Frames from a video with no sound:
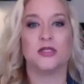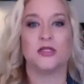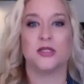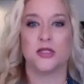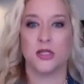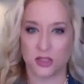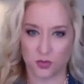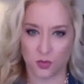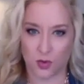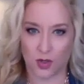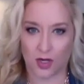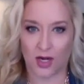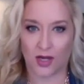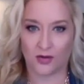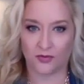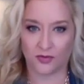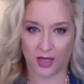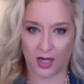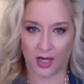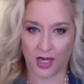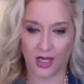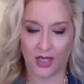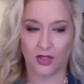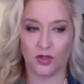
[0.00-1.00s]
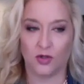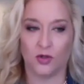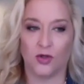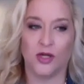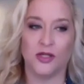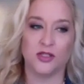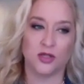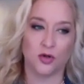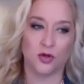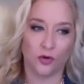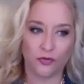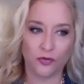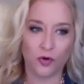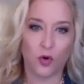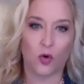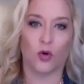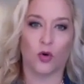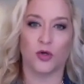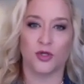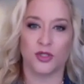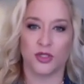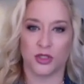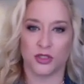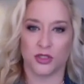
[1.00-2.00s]
this is what I have to handle. And so of yeah.
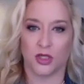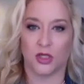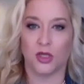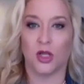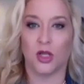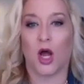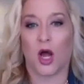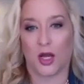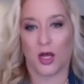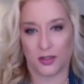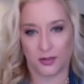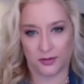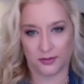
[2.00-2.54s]
course it's a lot.